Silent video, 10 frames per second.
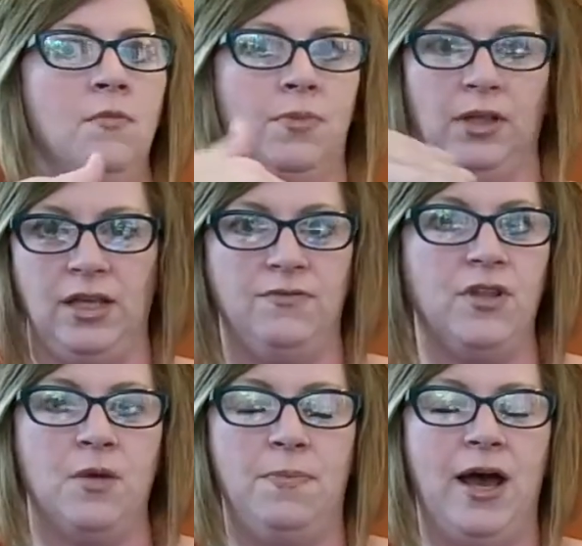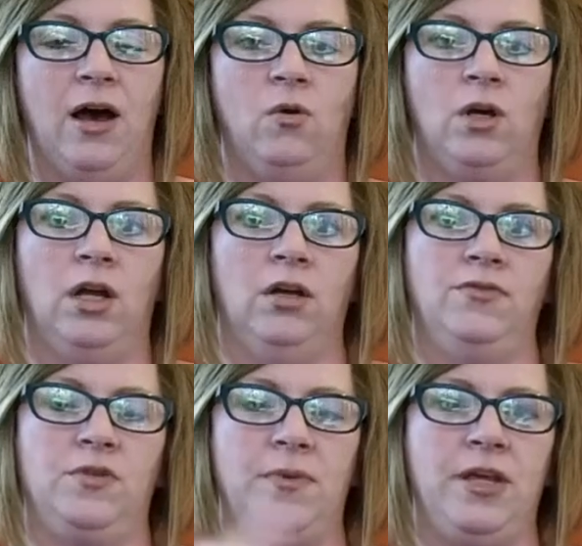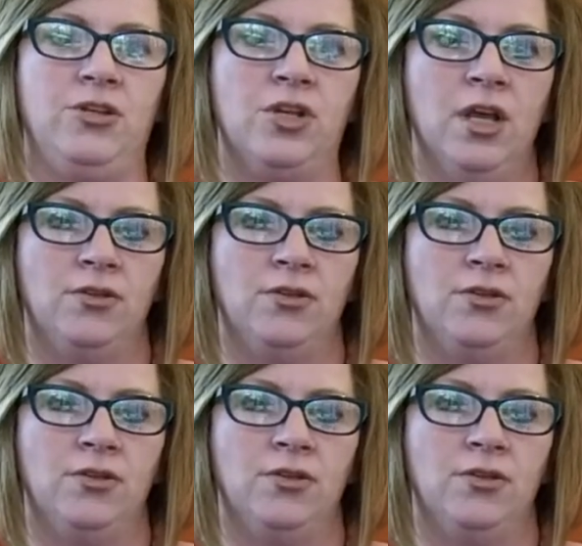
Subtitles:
believed in the power of speech.